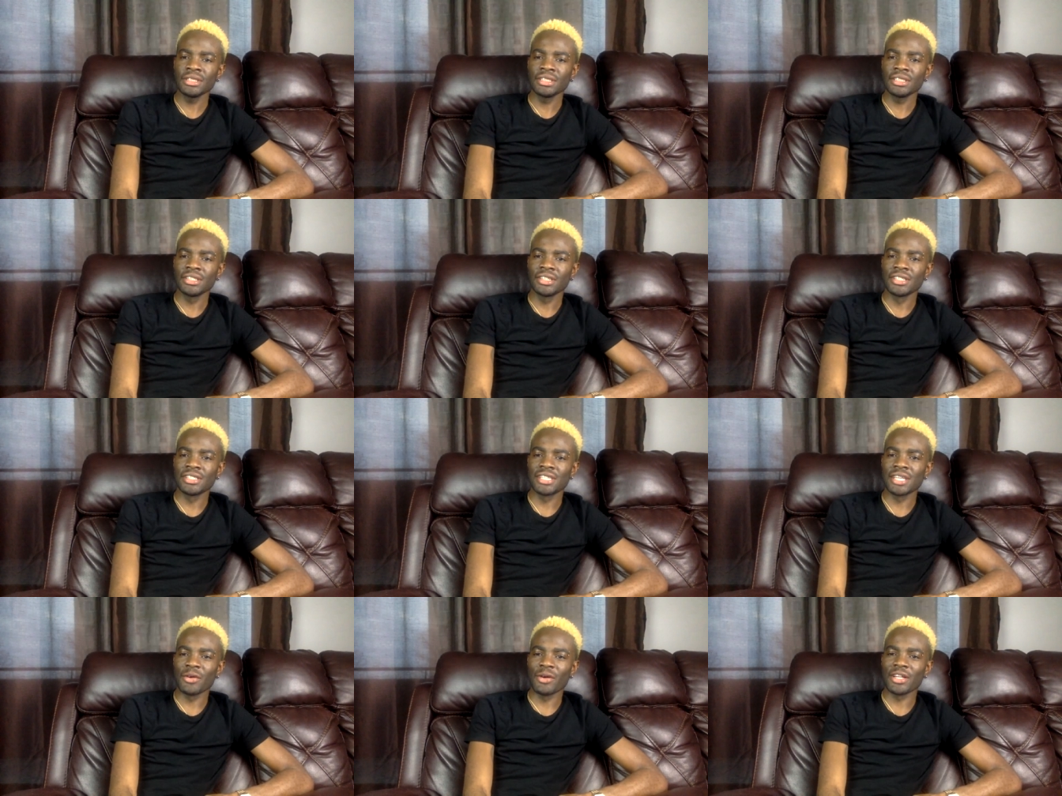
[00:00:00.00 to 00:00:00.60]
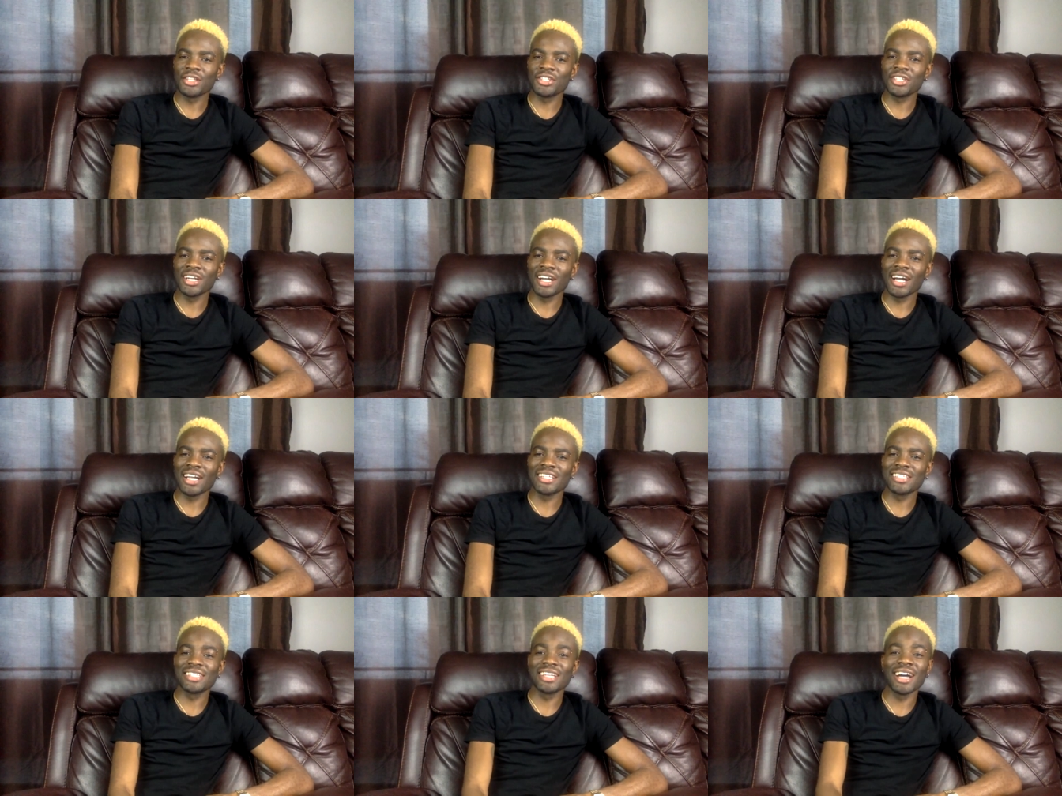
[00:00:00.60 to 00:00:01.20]
Yes, yeah, watch your
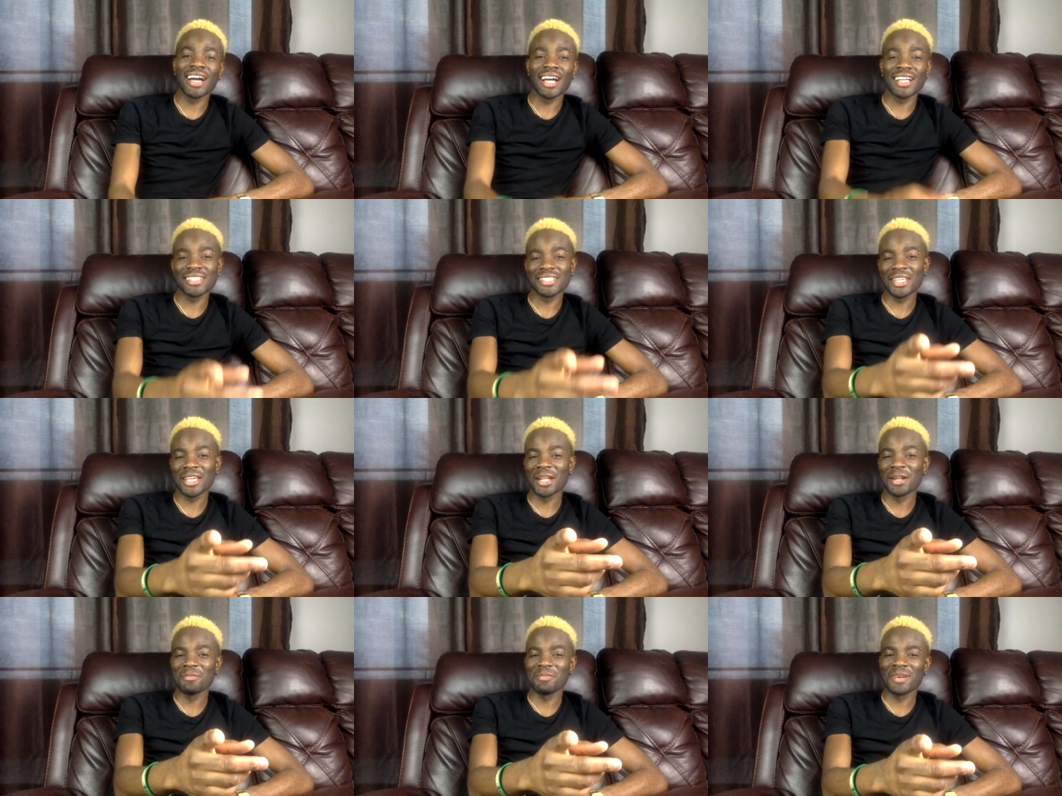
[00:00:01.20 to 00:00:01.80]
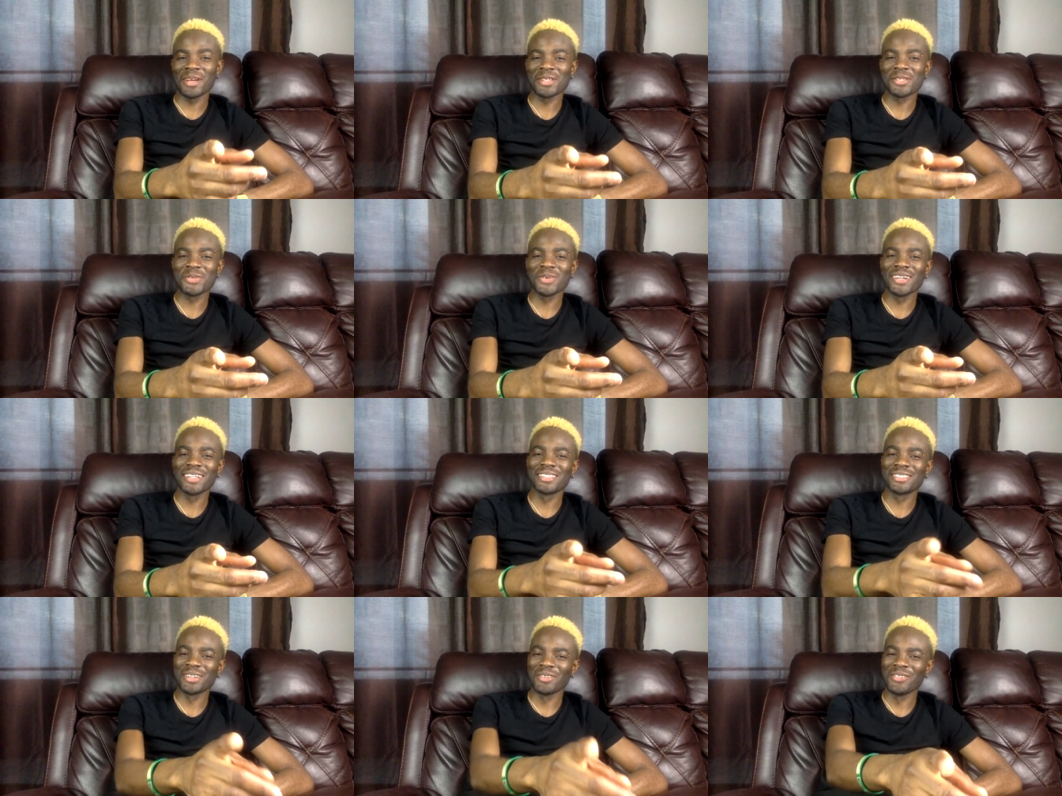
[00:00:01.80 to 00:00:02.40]
ads. The ads help as
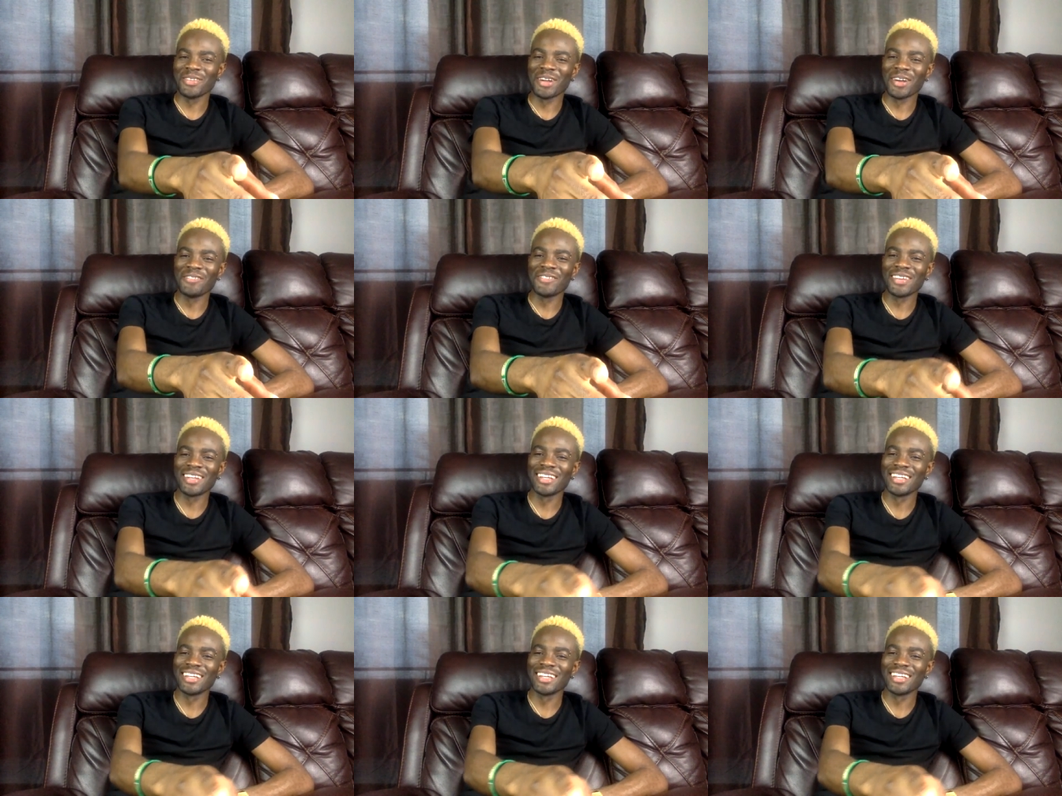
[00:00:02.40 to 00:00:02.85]
well. So big up uh